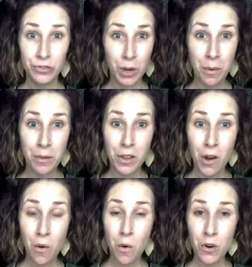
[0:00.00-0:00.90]
drop it
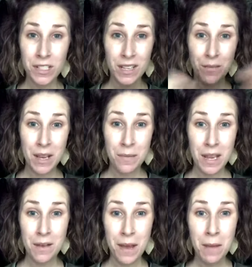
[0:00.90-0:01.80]
below or send me a
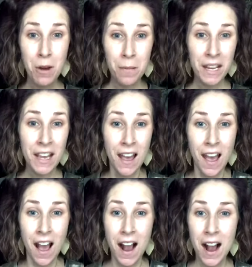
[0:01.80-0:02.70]
PM. Hey, mommy.
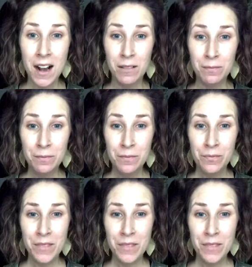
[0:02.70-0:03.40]
Um,